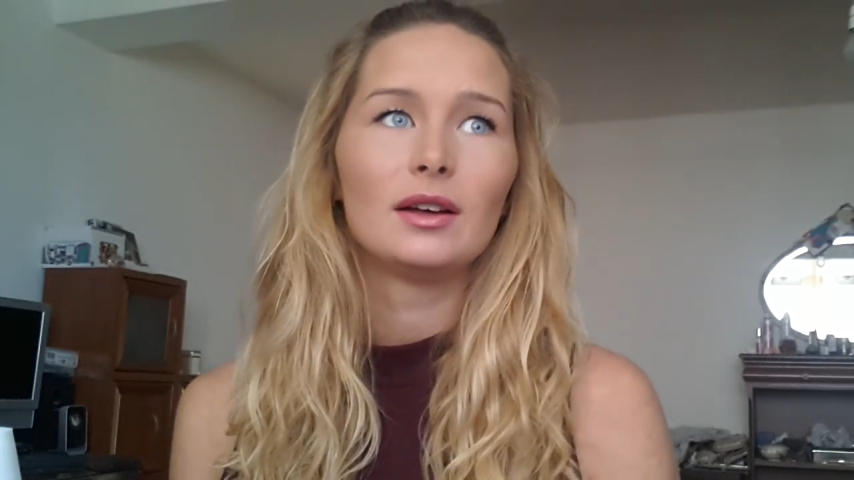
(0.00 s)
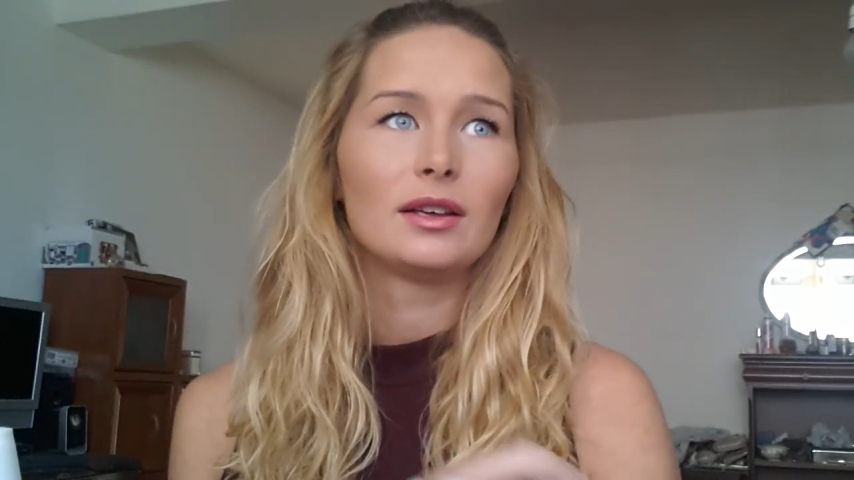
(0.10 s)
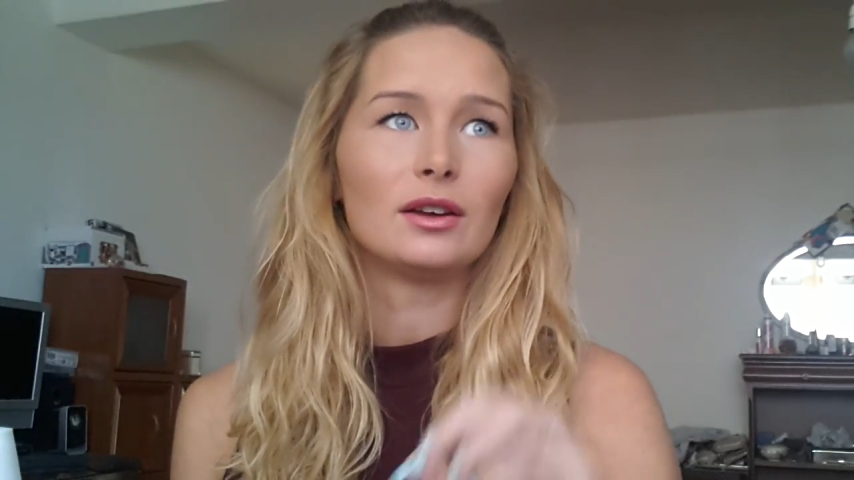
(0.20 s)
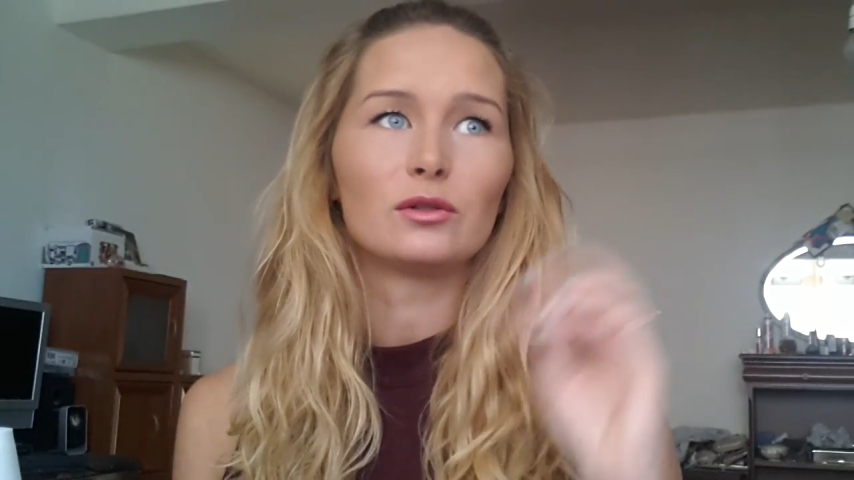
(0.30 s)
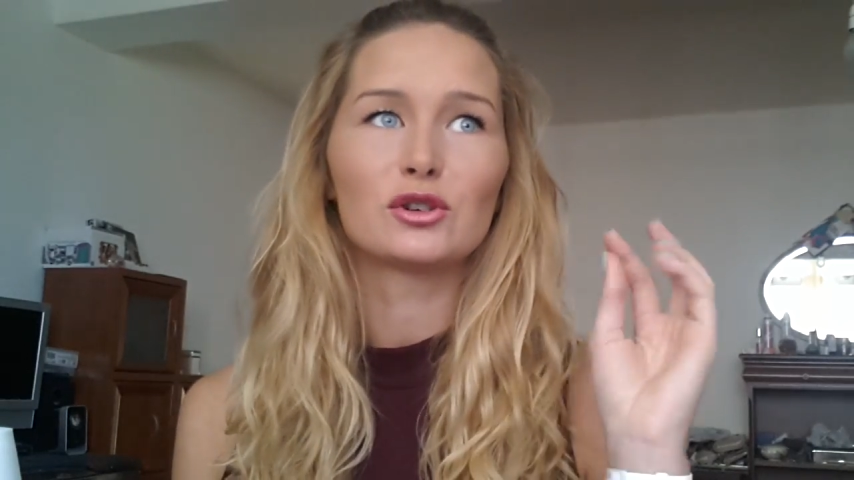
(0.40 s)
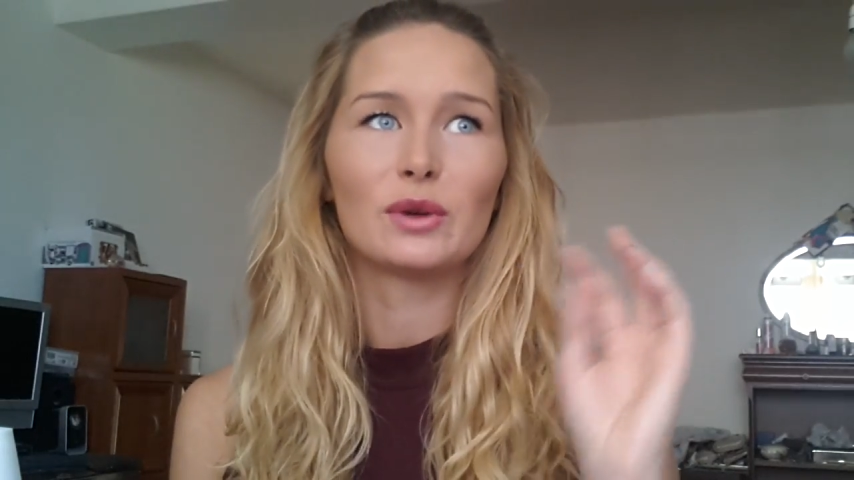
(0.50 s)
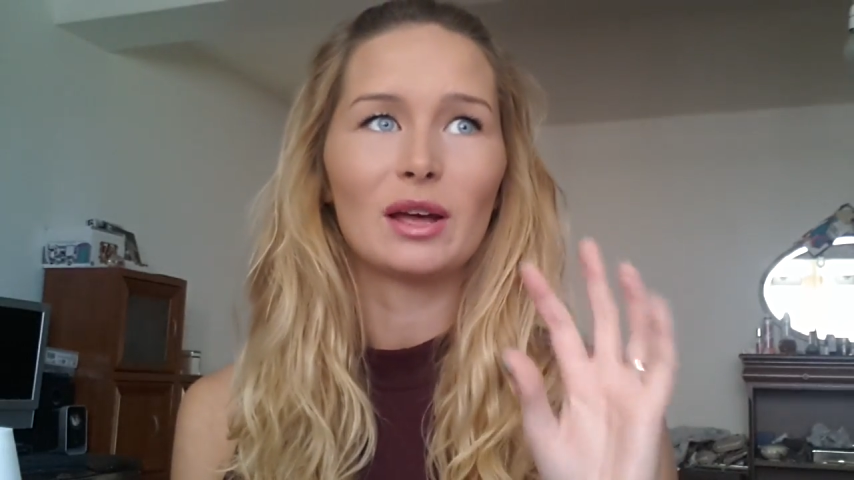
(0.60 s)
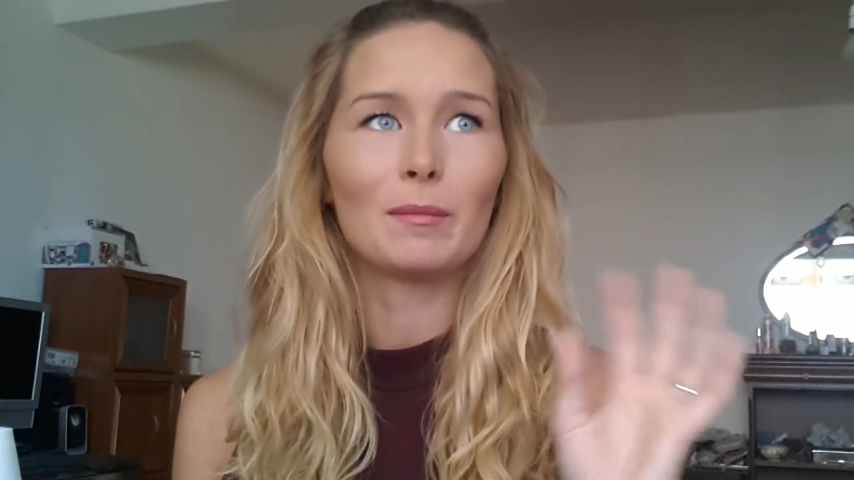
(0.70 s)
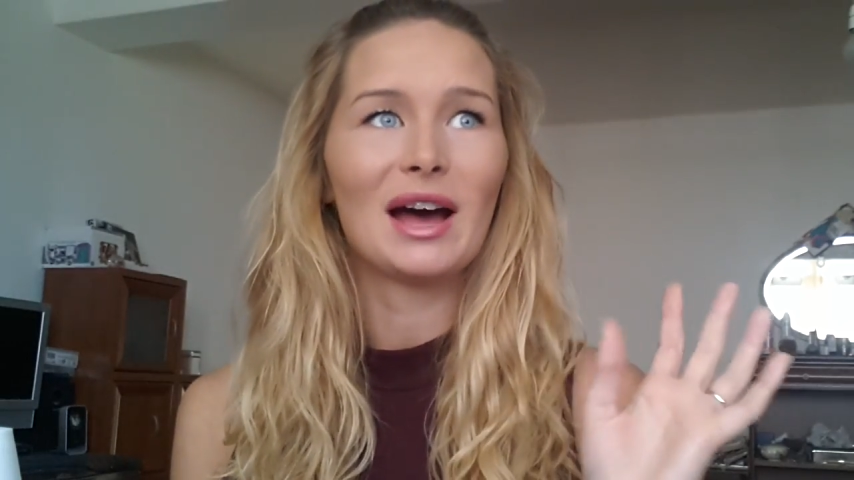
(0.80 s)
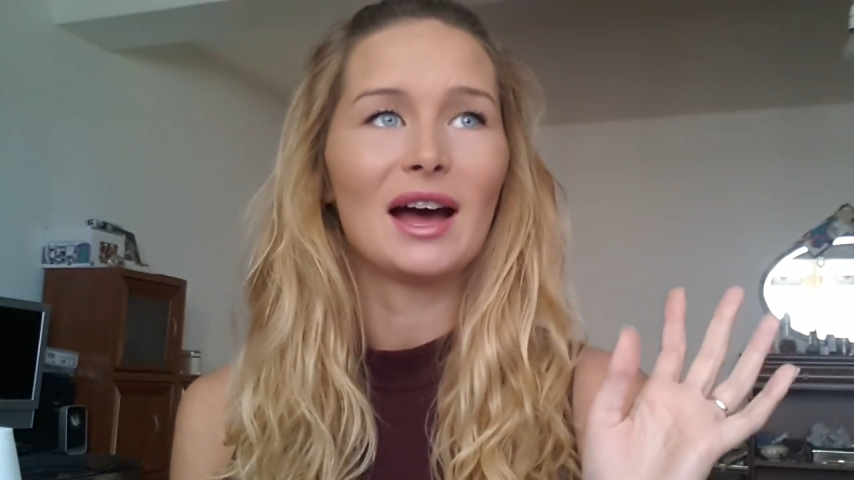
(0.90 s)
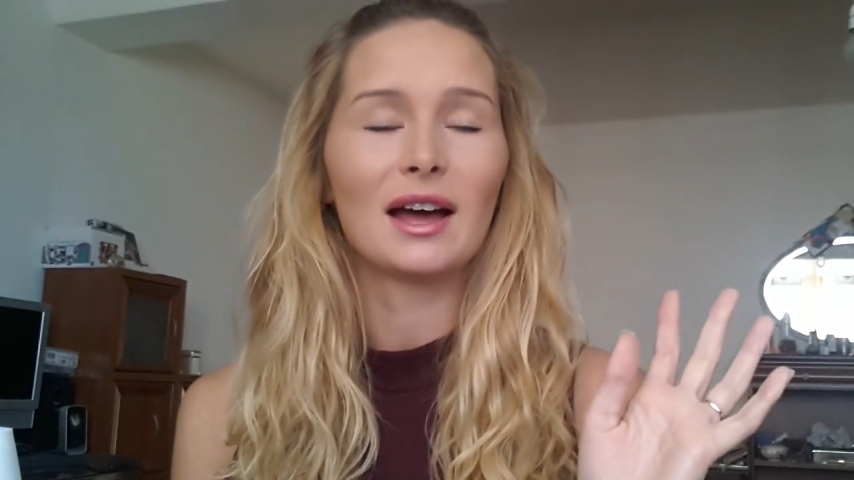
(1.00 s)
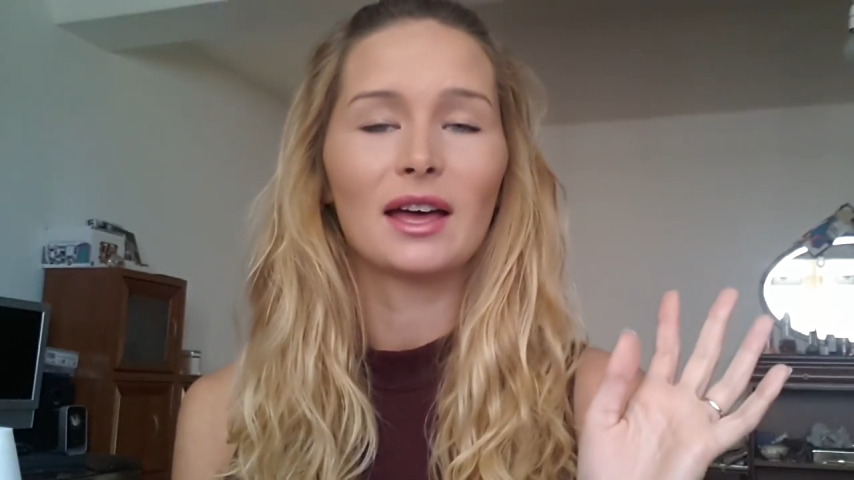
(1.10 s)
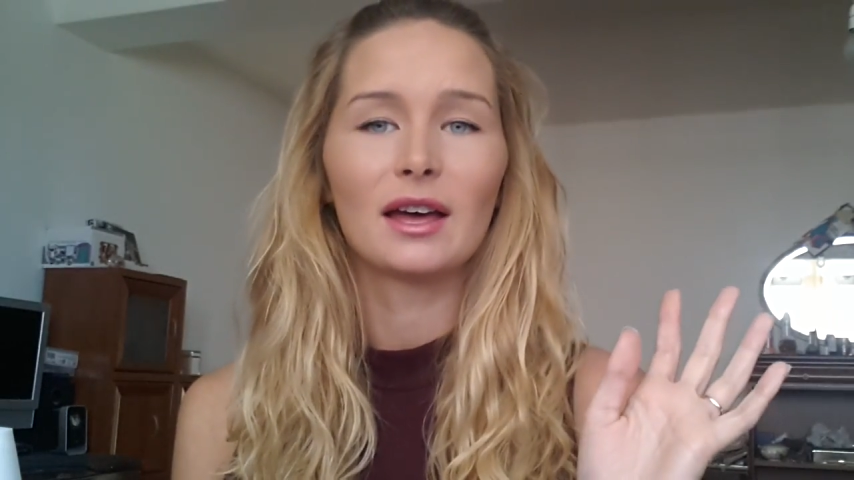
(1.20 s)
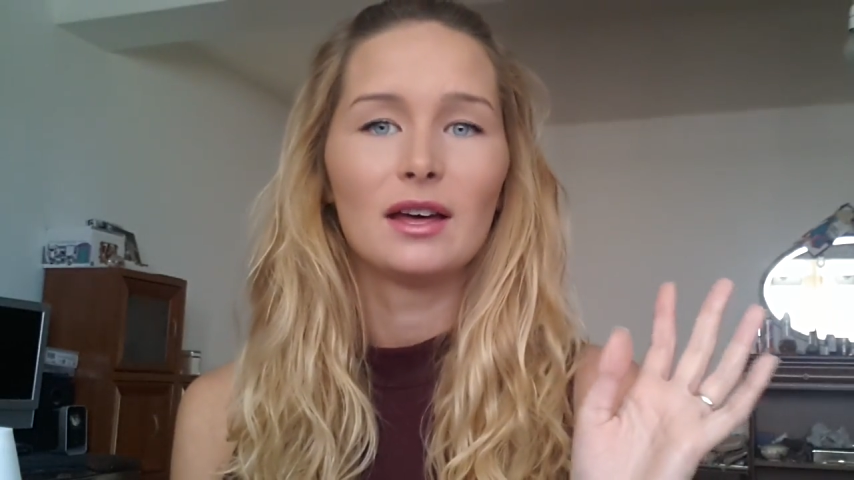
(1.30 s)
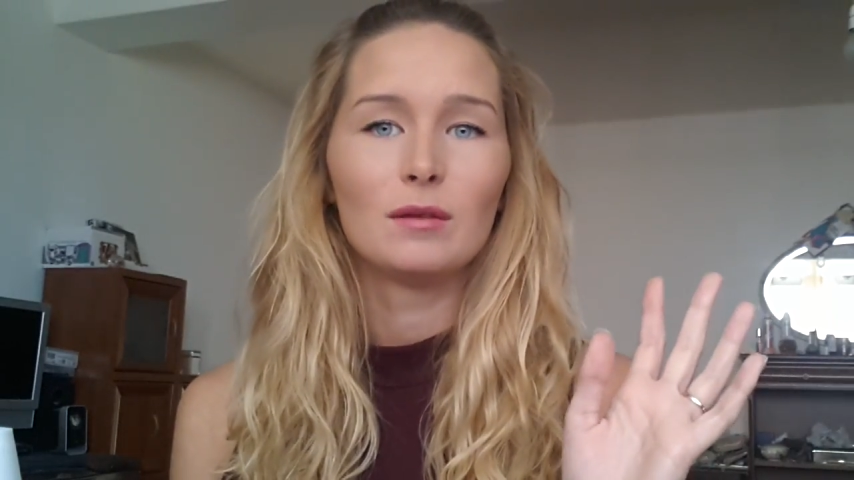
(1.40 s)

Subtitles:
you know, shrink back